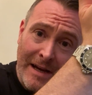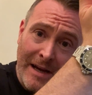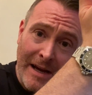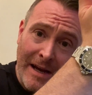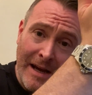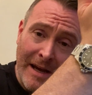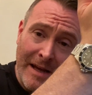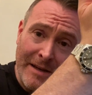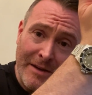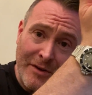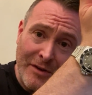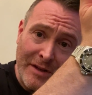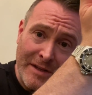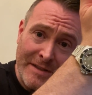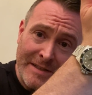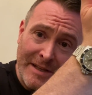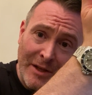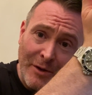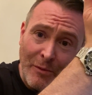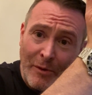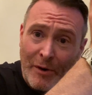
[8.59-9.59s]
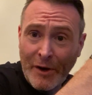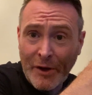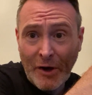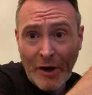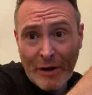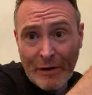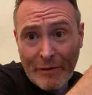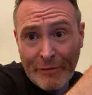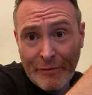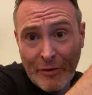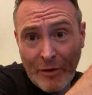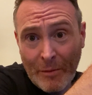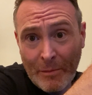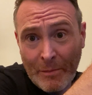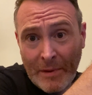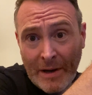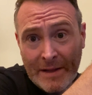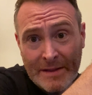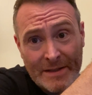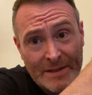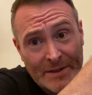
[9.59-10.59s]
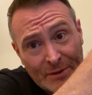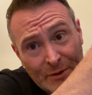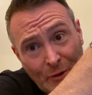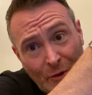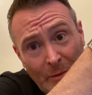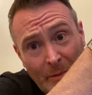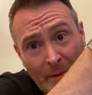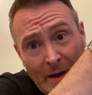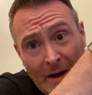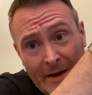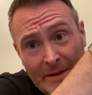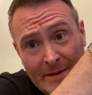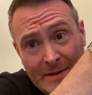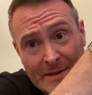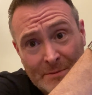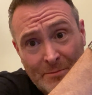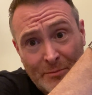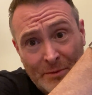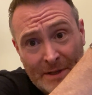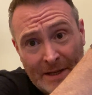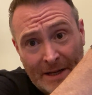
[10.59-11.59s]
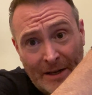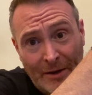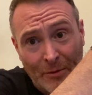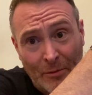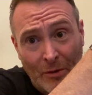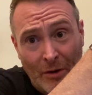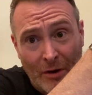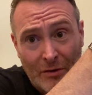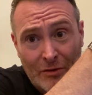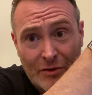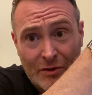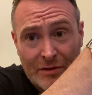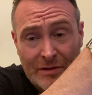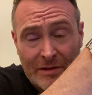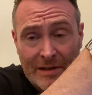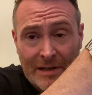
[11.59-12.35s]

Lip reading: And I'm going to tell you where I got it from and the story behind this particular watch.